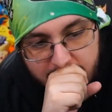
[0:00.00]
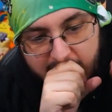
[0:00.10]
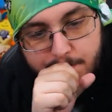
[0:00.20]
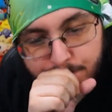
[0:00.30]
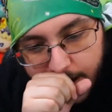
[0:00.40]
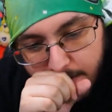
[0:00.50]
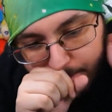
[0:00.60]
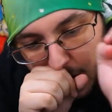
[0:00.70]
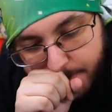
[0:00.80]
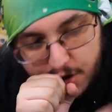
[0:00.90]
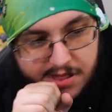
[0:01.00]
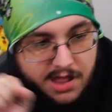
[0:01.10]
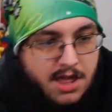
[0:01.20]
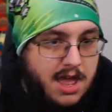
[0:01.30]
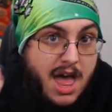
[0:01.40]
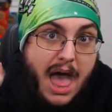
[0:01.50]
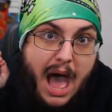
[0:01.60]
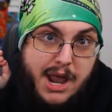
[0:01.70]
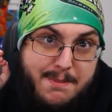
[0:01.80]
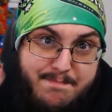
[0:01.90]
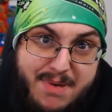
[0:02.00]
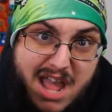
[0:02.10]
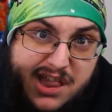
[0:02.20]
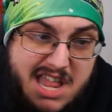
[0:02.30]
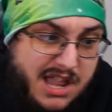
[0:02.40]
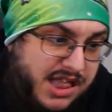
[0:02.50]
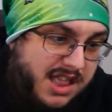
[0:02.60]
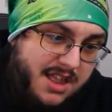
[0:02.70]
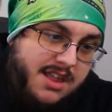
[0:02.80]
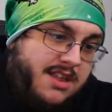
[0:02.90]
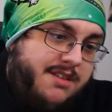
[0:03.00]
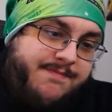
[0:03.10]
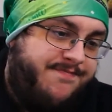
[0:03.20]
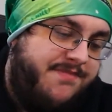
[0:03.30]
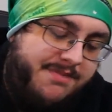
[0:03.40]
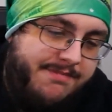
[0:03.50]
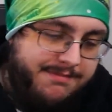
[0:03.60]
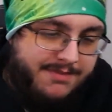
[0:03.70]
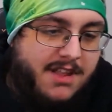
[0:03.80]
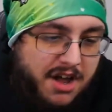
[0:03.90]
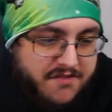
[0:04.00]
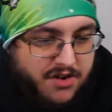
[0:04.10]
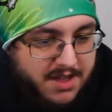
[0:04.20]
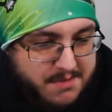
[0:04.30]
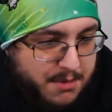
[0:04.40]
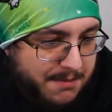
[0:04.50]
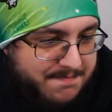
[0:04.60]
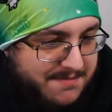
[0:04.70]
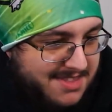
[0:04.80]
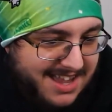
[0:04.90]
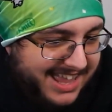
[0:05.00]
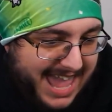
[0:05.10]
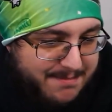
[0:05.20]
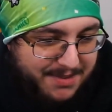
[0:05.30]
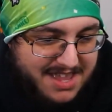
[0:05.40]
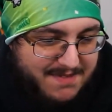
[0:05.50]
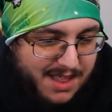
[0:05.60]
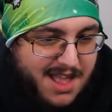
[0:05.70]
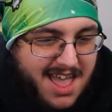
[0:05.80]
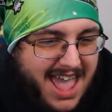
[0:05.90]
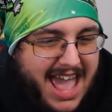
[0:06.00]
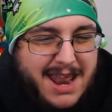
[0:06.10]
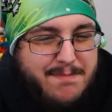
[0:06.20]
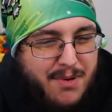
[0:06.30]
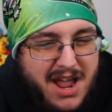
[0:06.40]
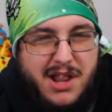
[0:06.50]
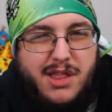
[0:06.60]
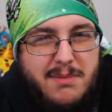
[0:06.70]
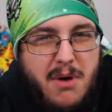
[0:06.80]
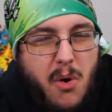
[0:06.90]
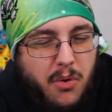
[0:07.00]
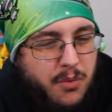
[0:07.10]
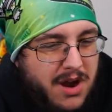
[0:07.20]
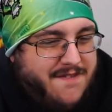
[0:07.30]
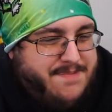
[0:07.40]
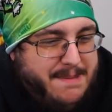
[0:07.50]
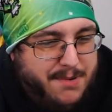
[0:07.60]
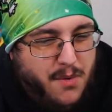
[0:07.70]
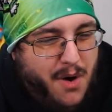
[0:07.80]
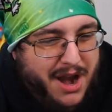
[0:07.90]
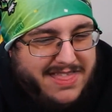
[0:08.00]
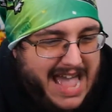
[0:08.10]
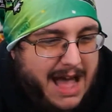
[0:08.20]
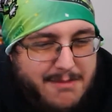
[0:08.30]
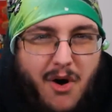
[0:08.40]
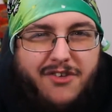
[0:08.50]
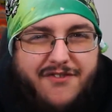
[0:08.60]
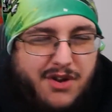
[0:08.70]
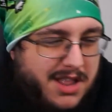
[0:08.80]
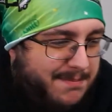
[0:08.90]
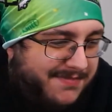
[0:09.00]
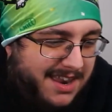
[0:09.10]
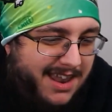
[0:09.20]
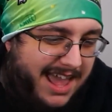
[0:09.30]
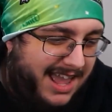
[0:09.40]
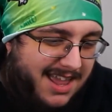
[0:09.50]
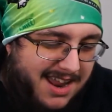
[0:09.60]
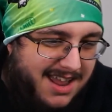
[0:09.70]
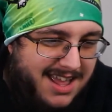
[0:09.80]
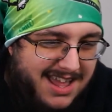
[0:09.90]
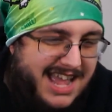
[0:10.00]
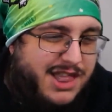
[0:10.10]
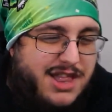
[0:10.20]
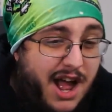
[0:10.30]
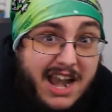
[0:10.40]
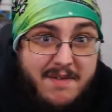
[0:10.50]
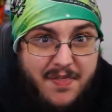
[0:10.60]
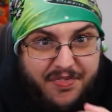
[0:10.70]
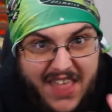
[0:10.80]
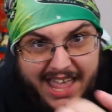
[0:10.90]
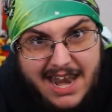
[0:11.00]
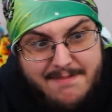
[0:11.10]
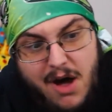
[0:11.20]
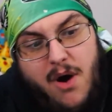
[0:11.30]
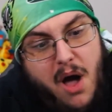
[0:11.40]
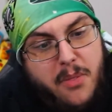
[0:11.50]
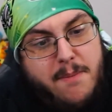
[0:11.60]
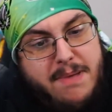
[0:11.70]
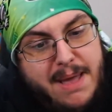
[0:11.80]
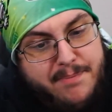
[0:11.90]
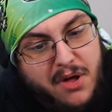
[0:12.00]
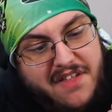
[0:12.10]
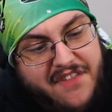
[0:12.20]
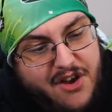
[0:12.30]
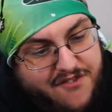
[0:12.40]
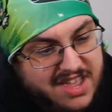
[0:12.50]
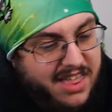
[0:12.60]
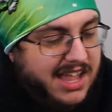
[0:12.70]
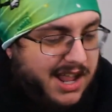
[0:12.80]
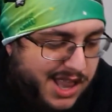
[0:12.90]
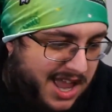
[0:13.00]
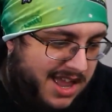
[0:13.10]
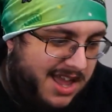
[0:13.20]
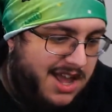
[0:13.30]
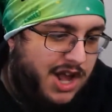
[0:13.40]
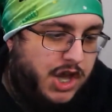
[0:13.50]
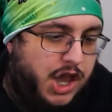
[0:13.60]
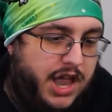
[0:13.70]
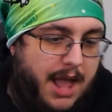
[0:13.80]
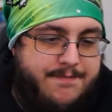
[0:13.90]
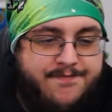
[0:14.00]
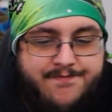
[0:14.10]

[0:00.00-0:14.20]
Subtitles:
He's putting barbers out of business. Unforgivable. Can't believe this. And it breaks the mold. What if people wanted that mold for something? Like, it's not even thinking about other people and their feelings. It's just like,